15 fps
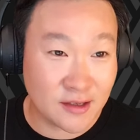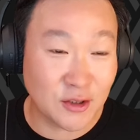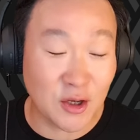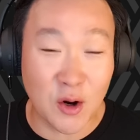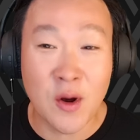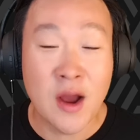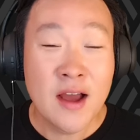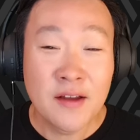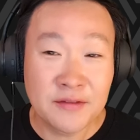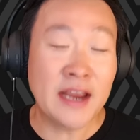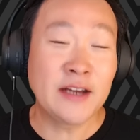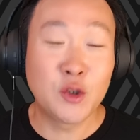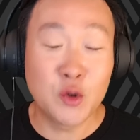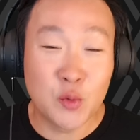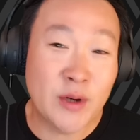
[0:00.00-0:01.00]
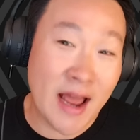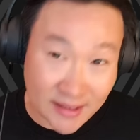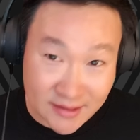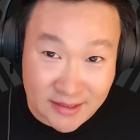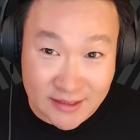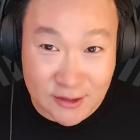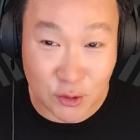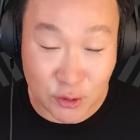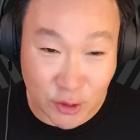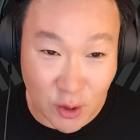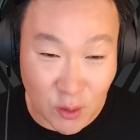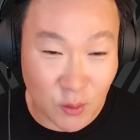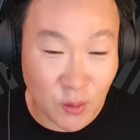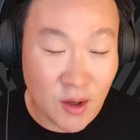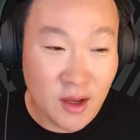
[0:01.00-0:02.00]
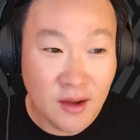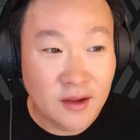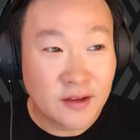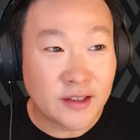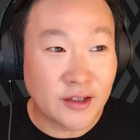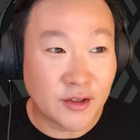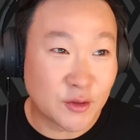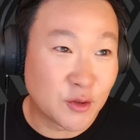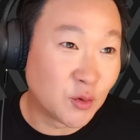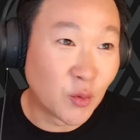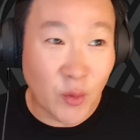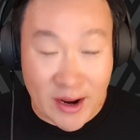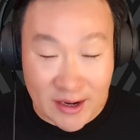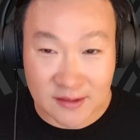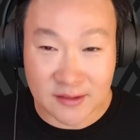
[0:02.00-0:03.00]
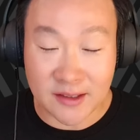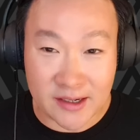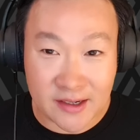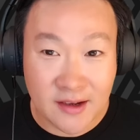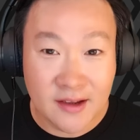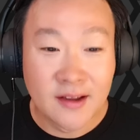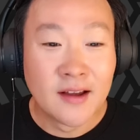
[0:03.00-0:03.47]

So they do not need to go, you know, directly.